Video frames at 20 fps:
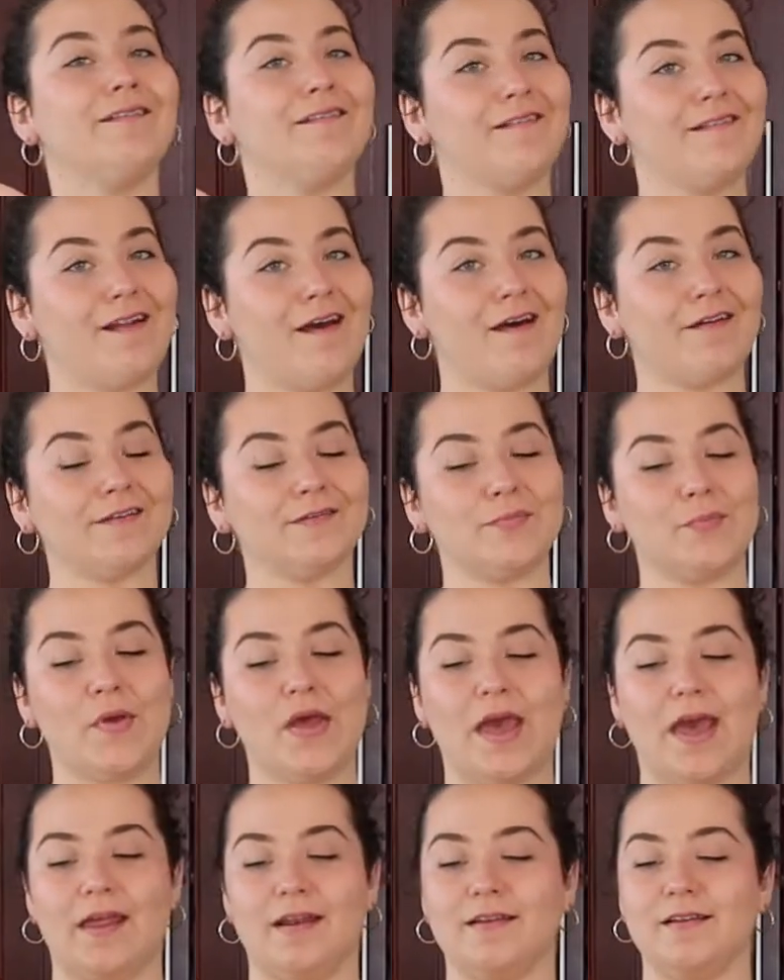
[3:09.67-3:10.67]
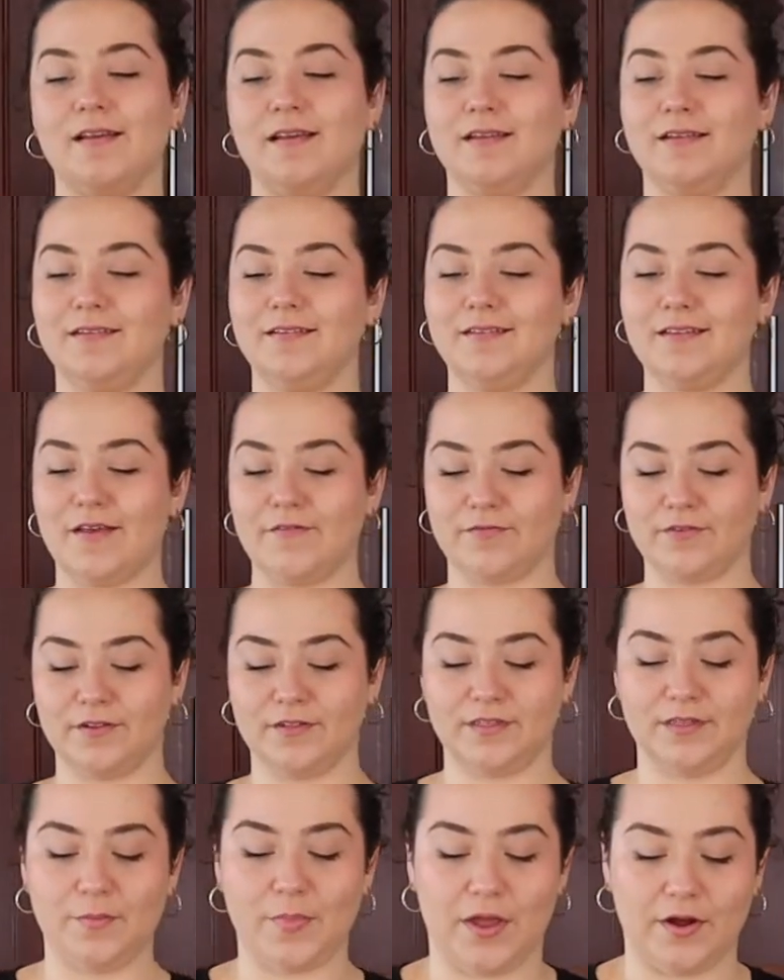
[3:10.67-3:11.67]
not as bad.
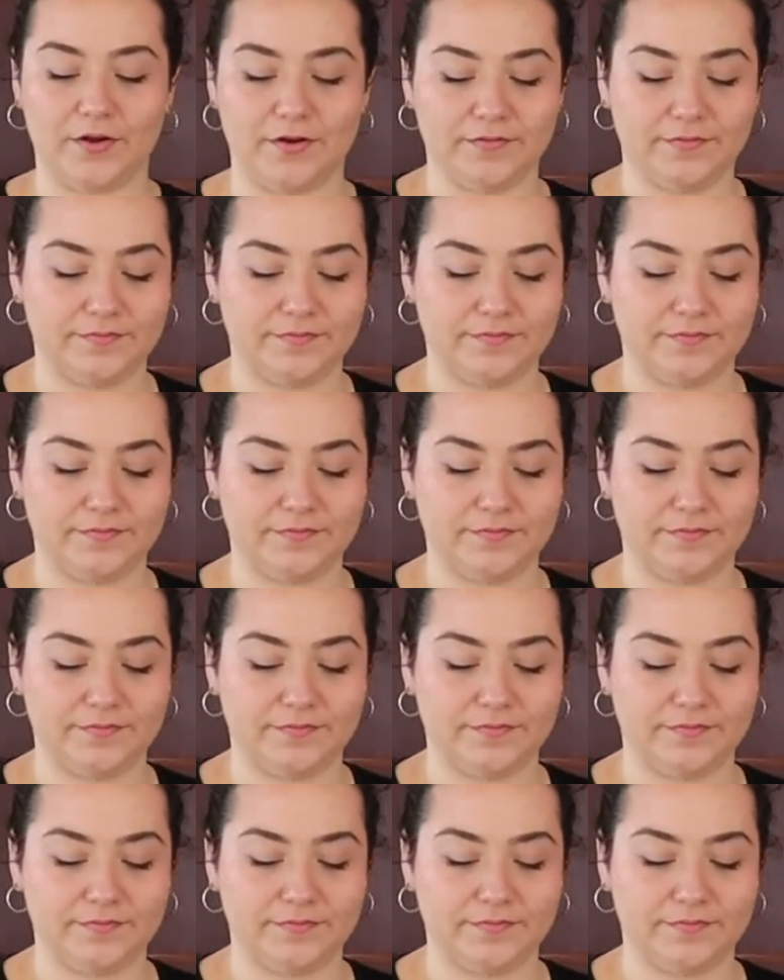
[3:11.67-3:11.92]
Definitely better.